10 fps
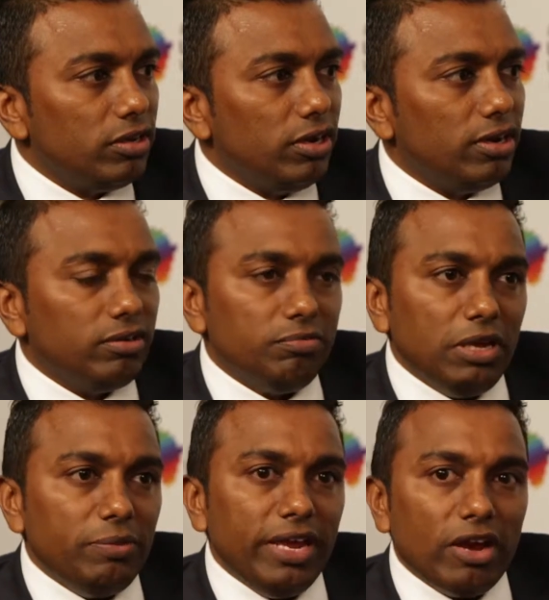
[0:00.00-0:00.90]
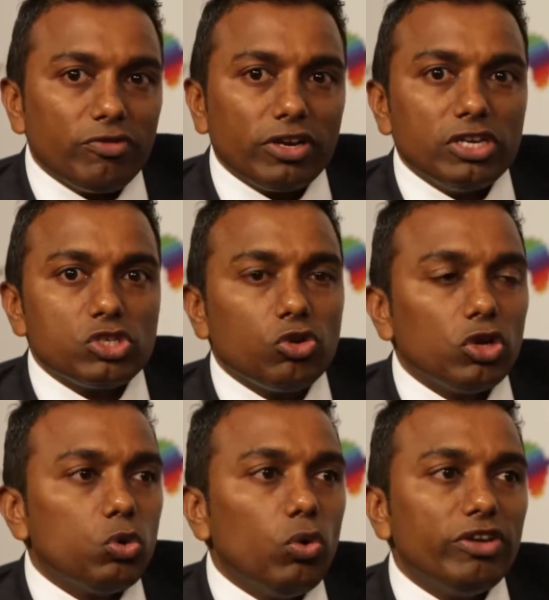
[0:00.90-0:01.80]
Africa is
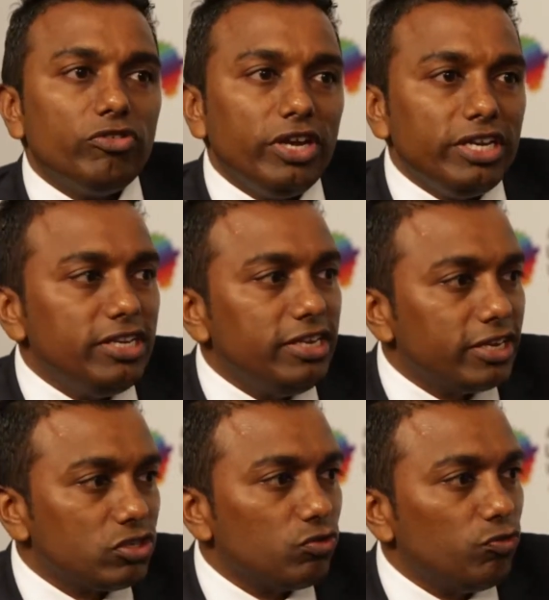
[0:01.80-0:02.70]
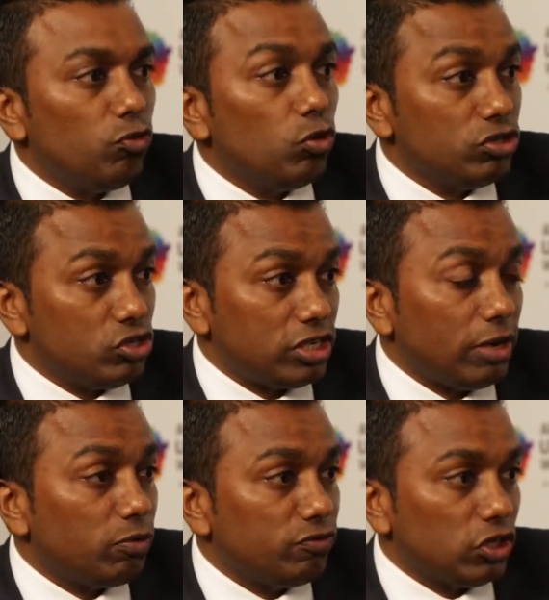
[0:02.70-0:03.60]
not quite ready yet for this
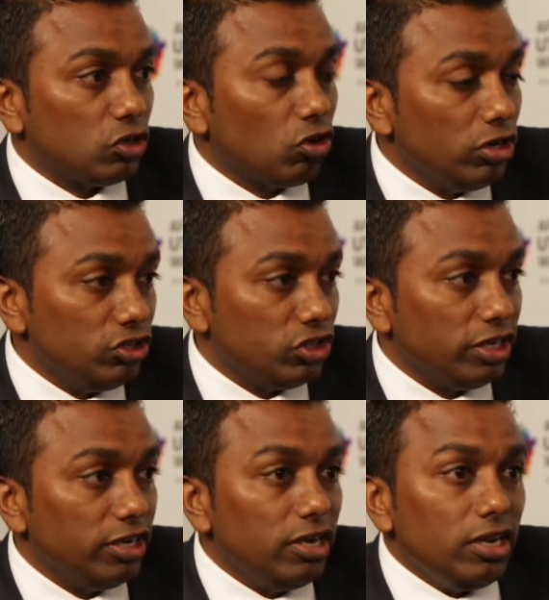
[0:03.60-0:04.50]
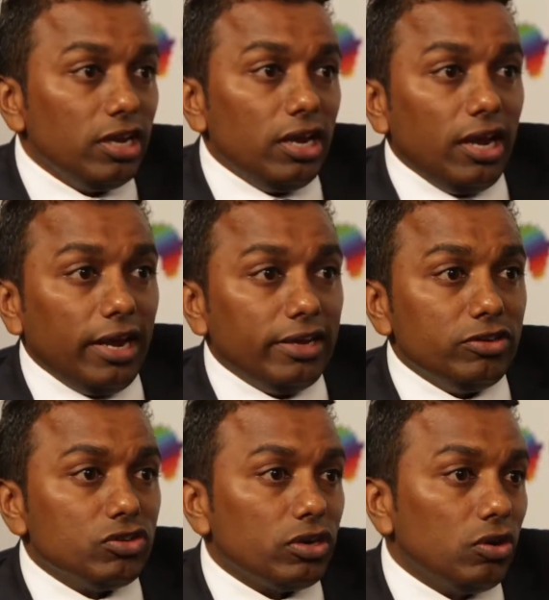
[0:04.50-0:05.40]
type of technology.
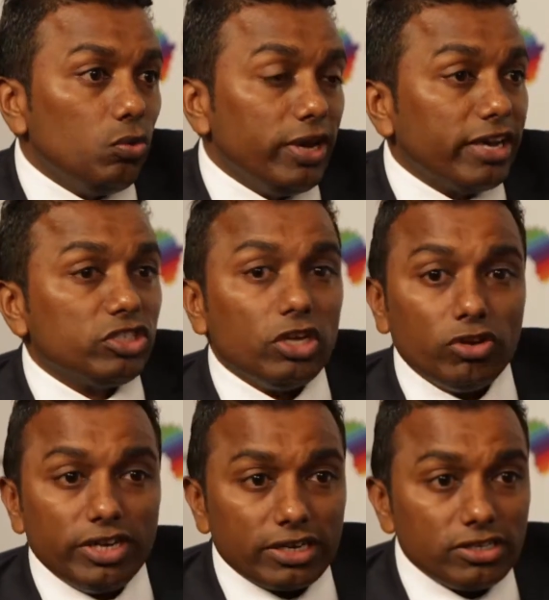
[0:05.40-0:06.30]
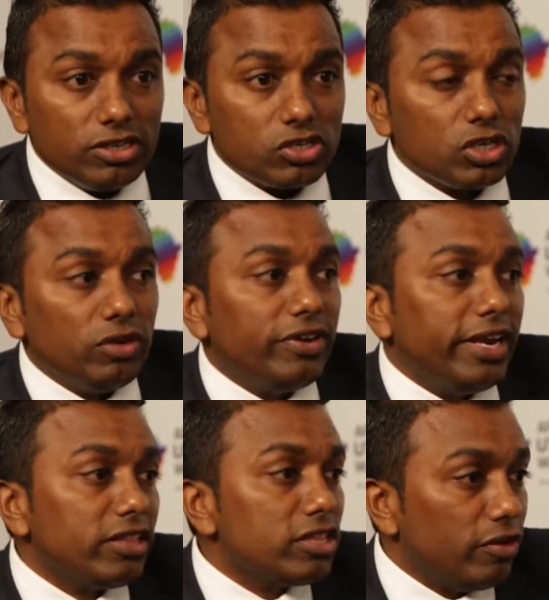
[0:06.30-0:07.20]
And we're actually conducting a
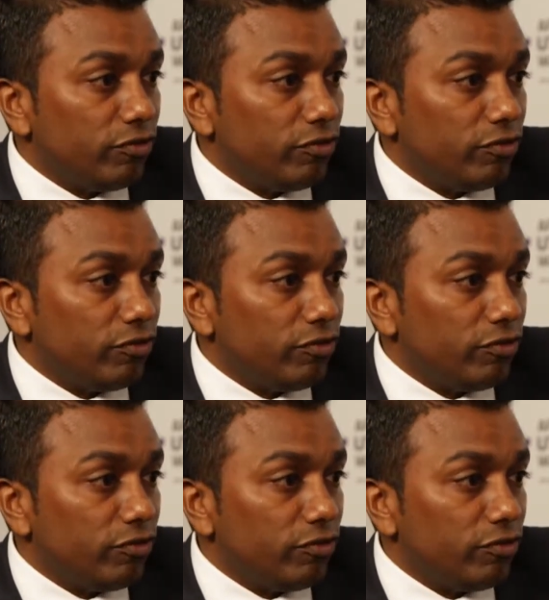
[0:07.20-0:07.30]
survey at the